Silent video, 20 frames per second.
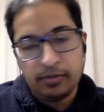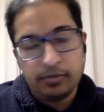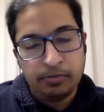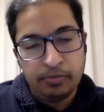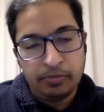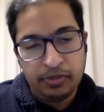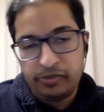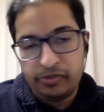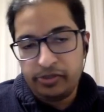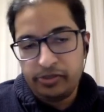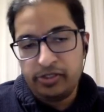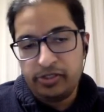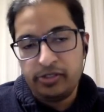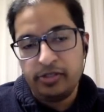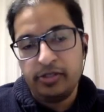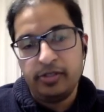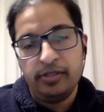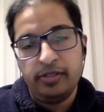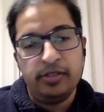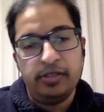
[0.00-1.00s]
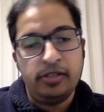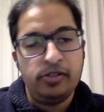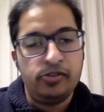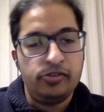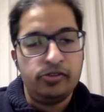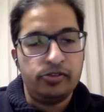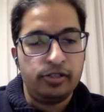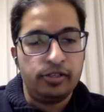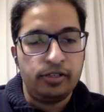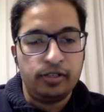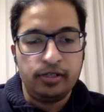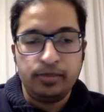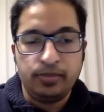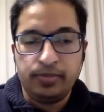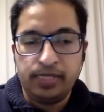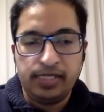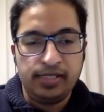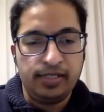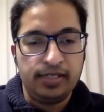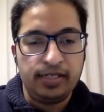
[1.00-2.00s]
position in job,
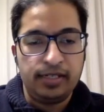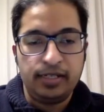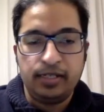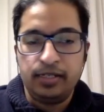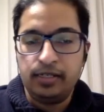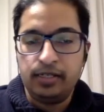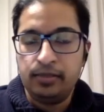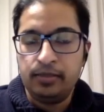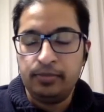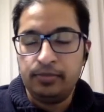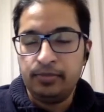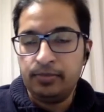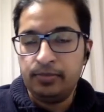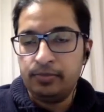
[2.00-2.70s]
income,